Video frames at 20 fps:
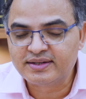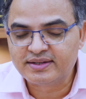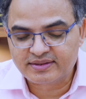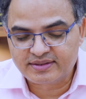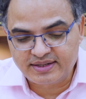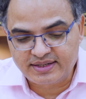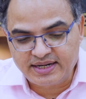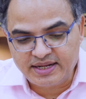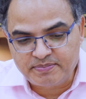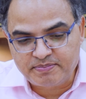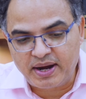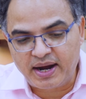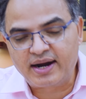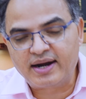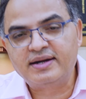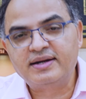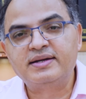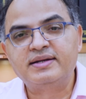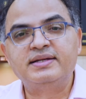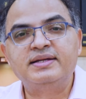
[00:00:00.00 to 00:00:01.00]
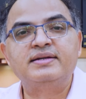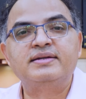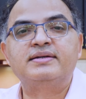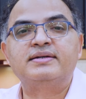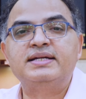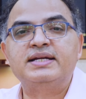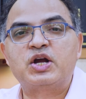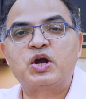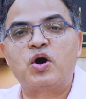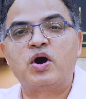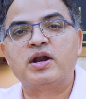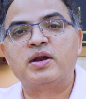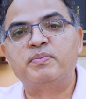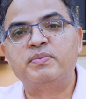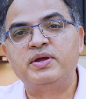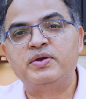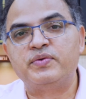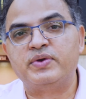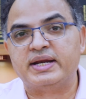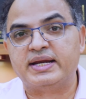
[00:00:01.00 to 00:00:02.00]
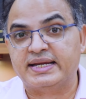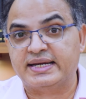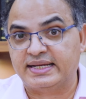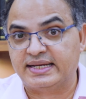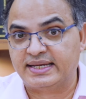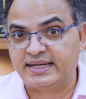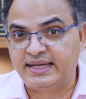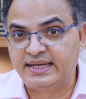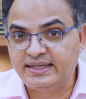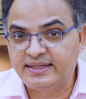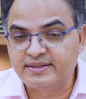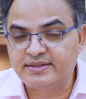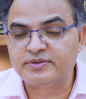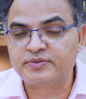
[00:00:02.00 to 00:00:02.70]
The demand in the economy will increase.